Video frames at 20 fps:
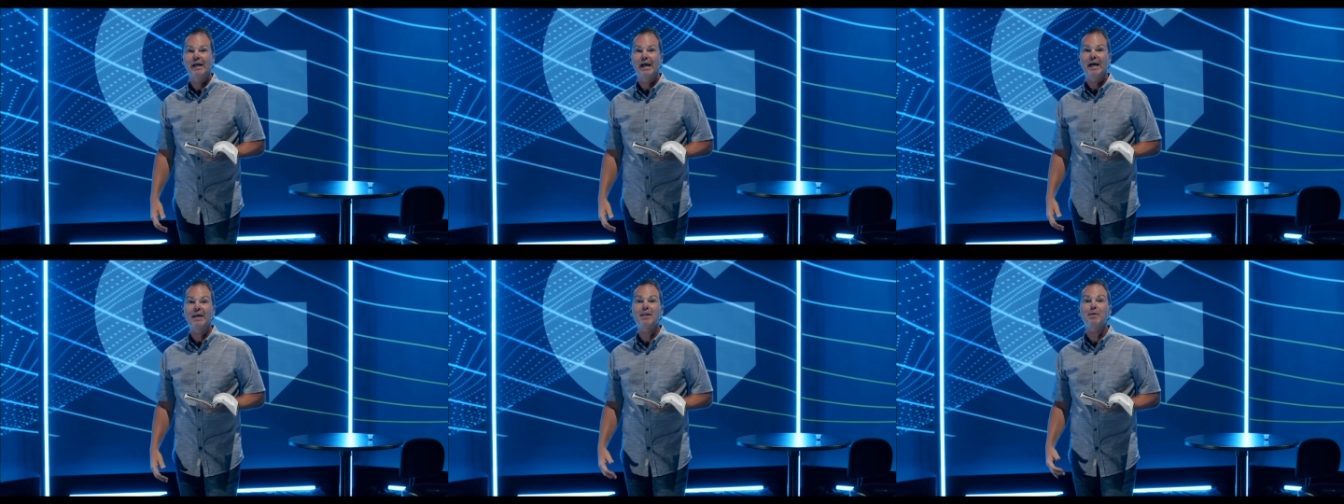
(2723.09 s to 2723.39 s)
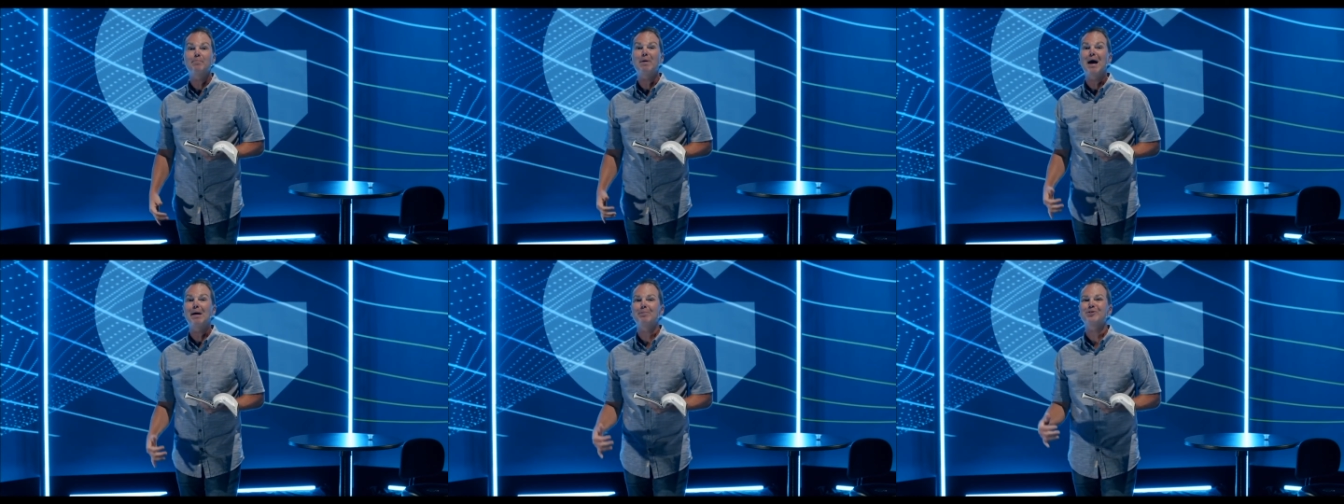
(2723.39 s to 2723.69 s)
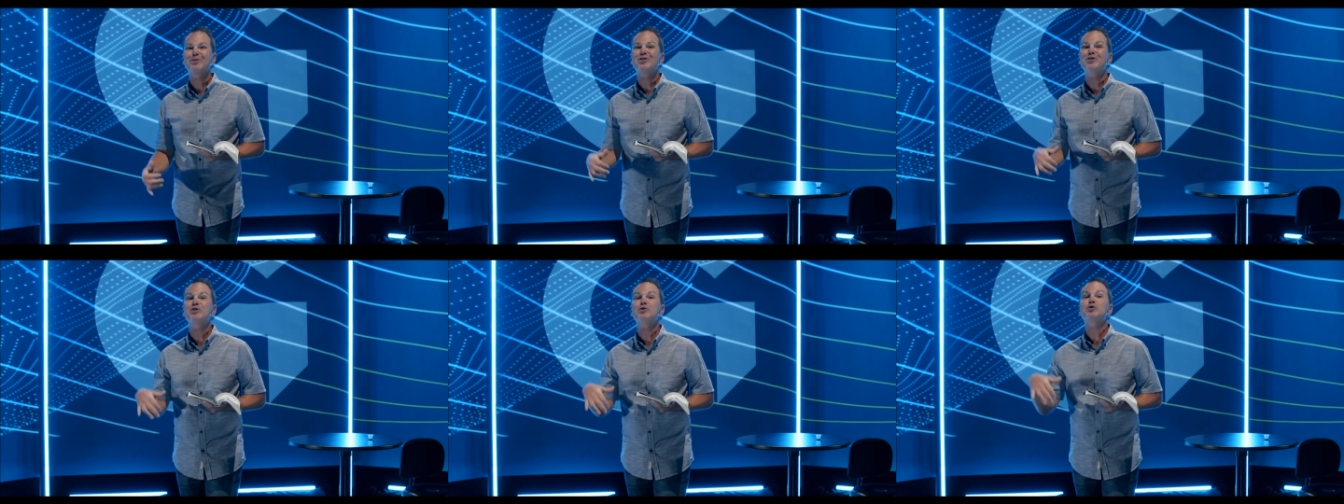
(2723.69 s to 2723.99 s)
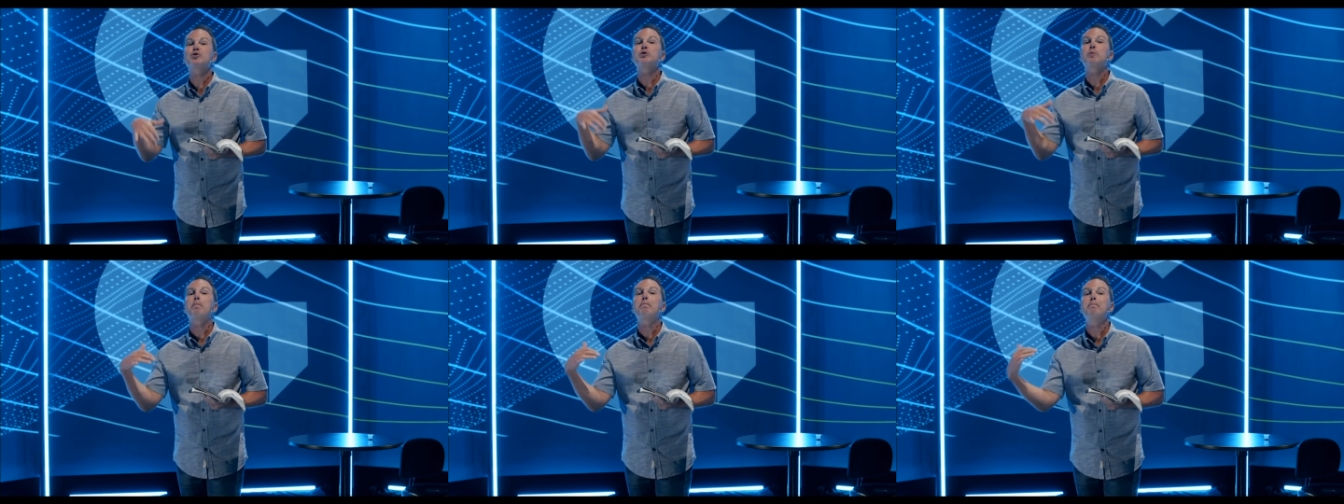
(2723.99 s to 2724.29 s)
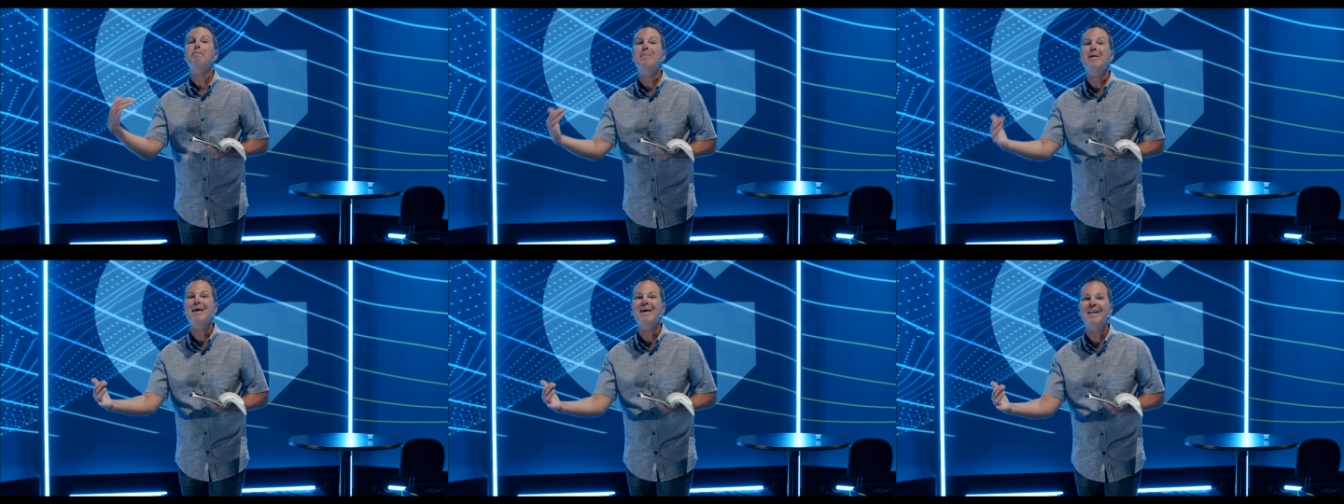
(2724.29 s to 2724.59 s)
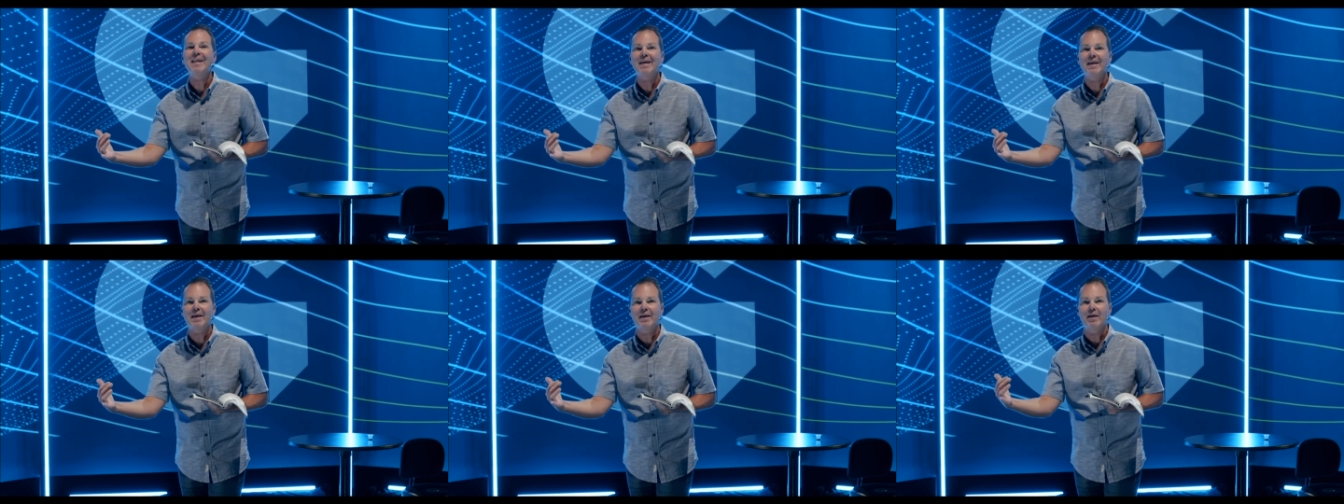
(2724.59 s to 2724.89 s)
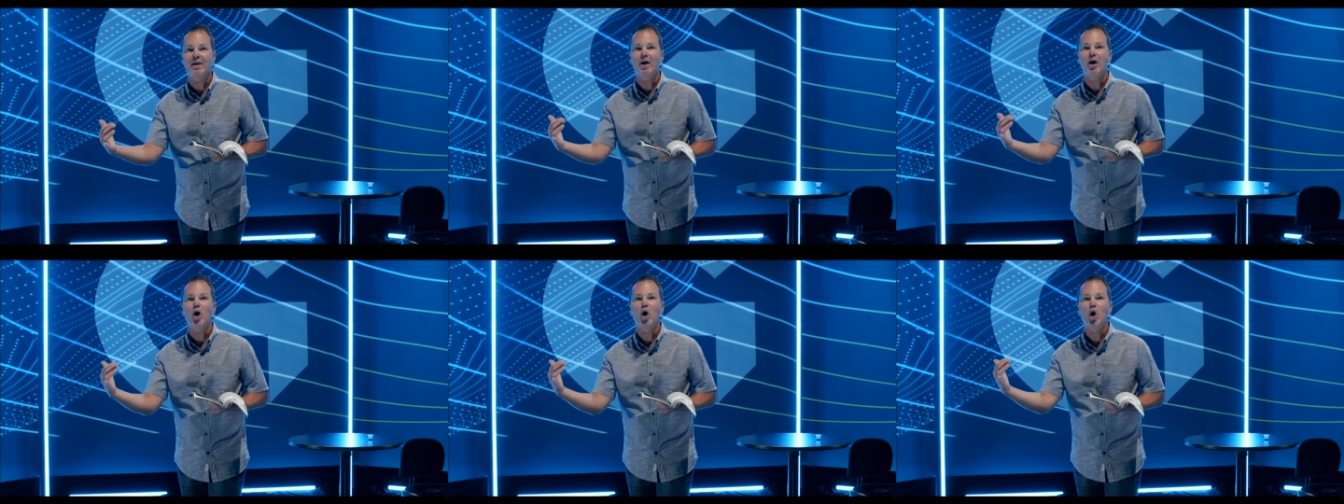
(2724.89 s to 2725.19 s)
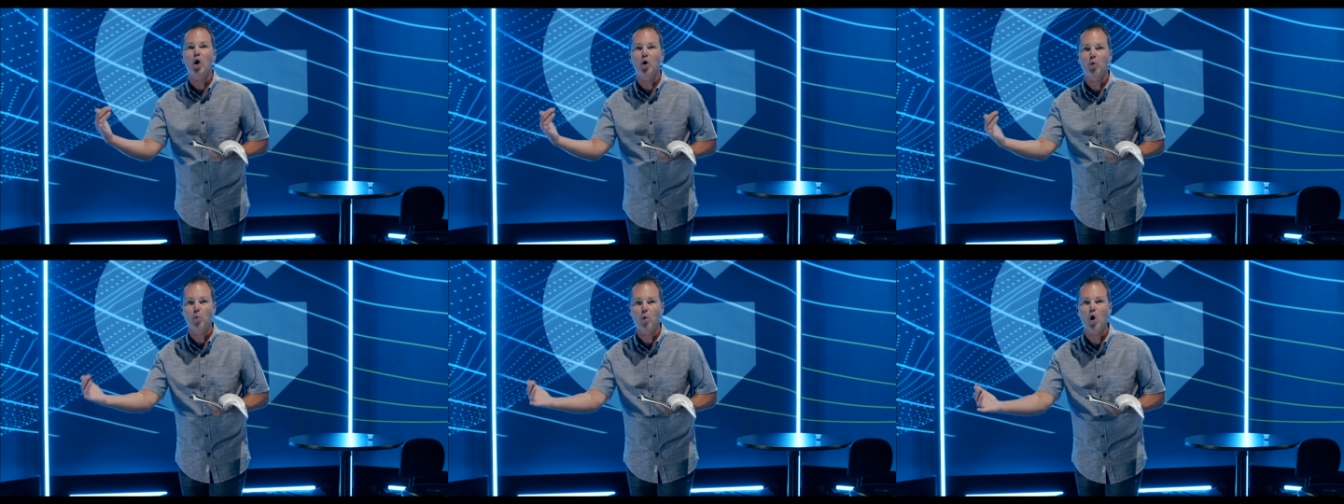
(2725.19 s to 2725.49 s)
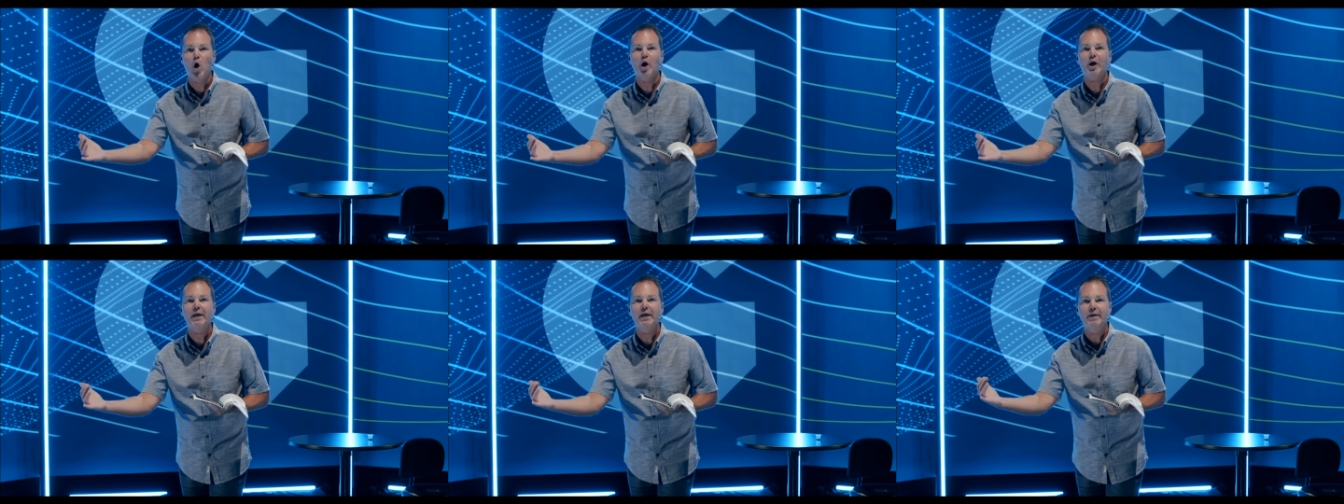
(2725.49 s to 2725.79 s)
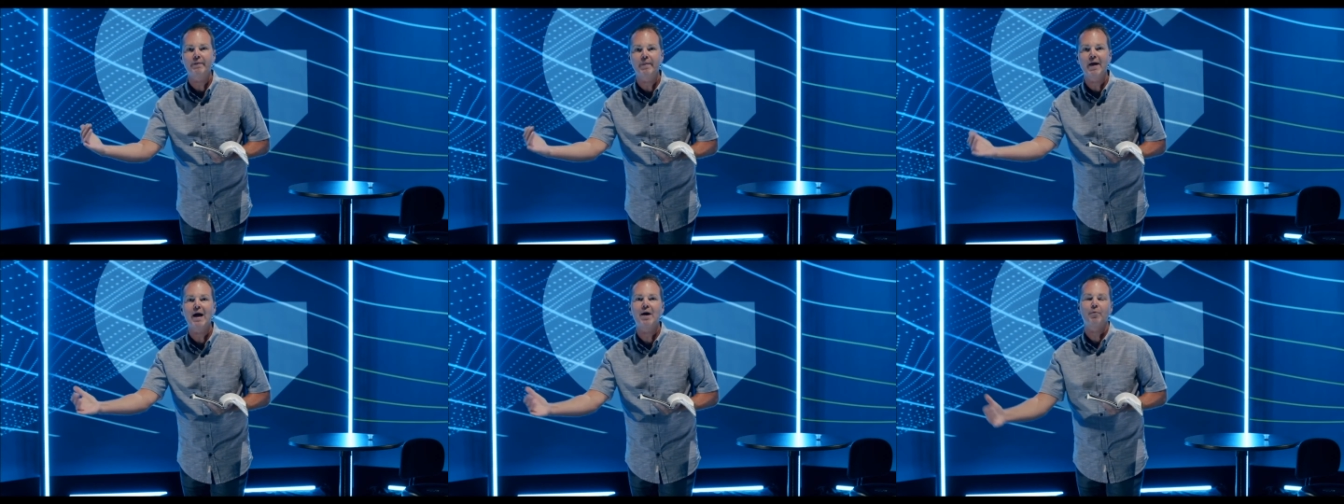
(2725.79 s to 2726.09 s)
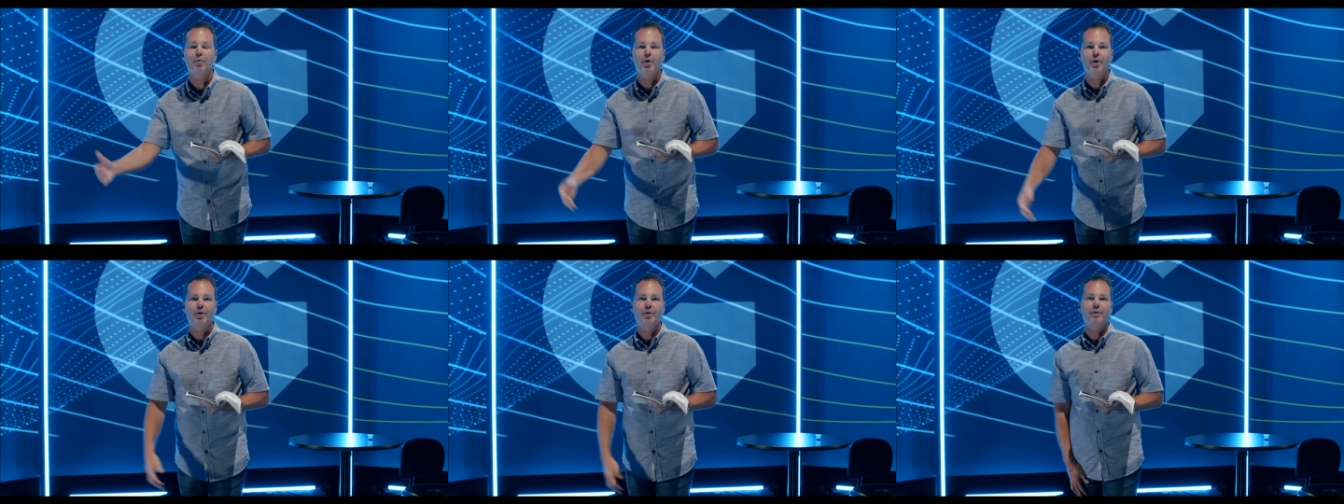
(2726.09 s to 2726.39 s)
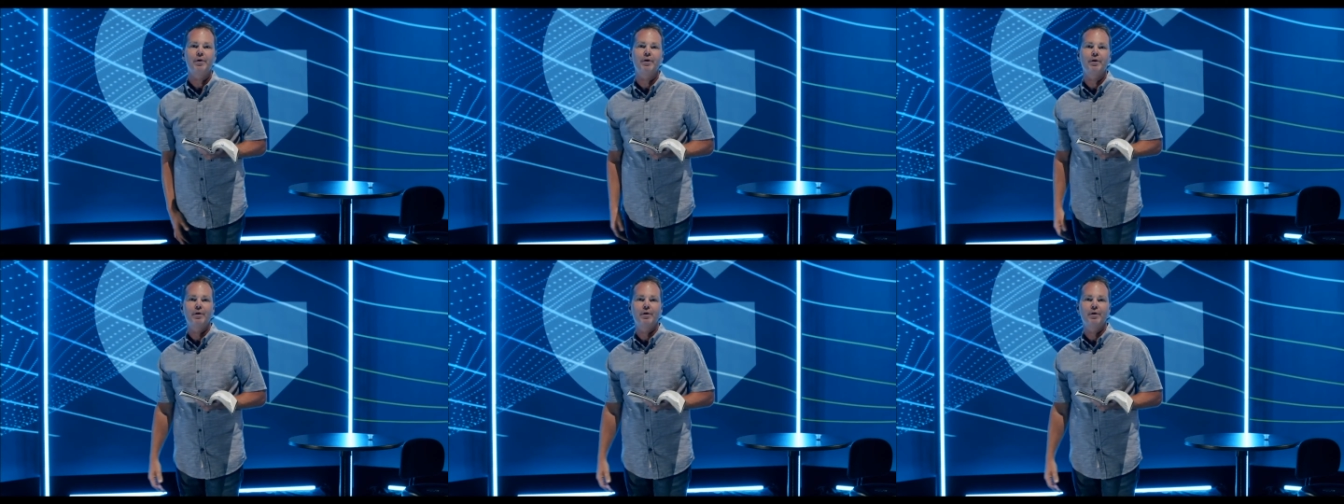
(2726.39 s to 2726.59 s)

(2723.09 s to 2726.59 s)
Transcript: and the Bible says that many are walking that road.